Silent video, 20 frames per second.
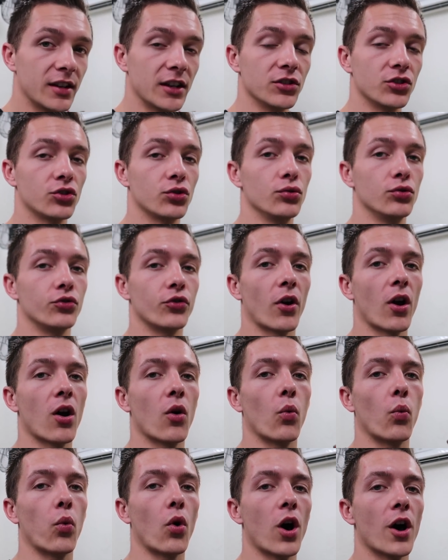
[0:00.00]
tends to
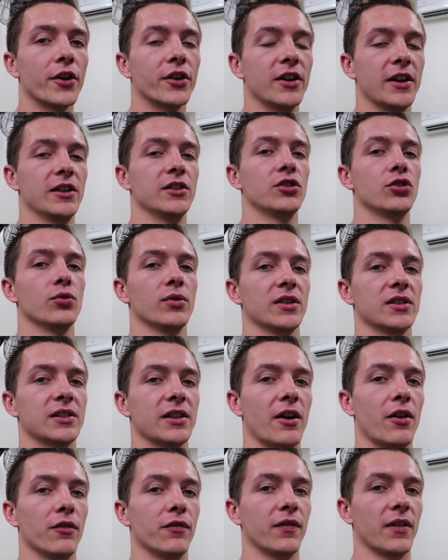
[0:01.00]
draw water into
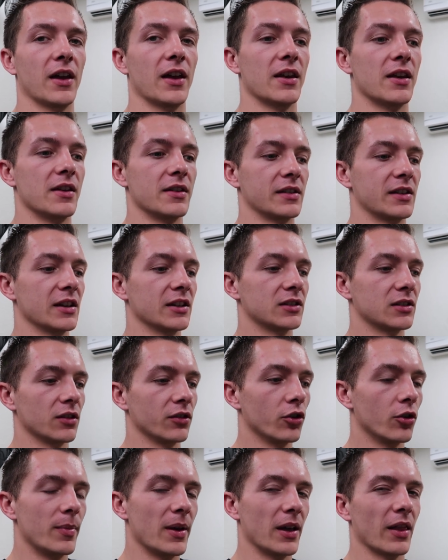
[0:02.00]
itself and gets
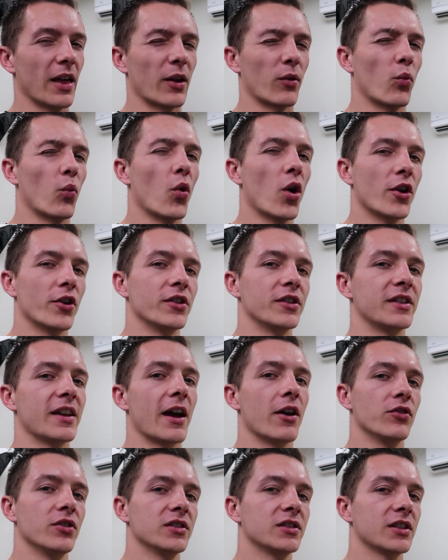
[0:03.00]
a little bit like watered
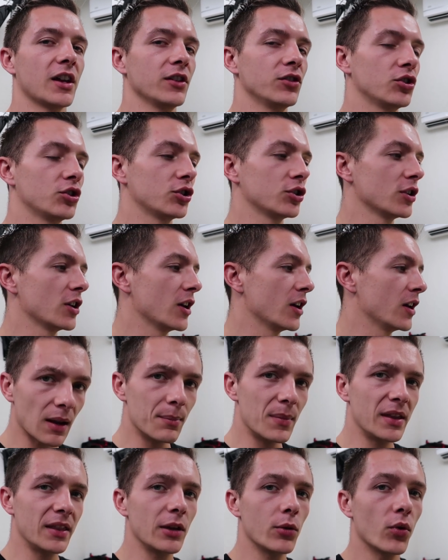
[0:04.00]
down and such.
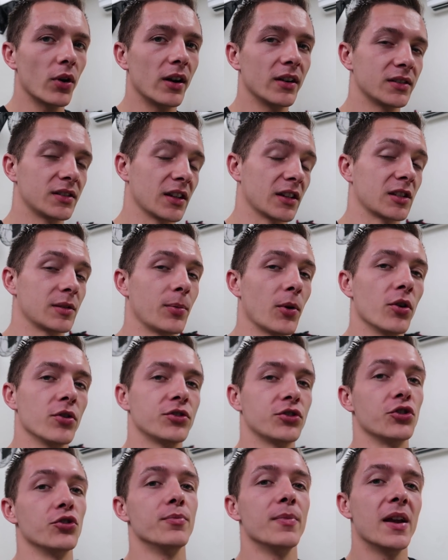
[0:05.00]
Mainly when it's
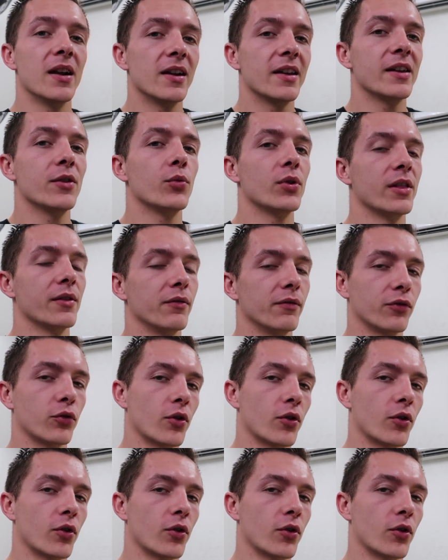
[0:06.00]
exposed to humidity. We live in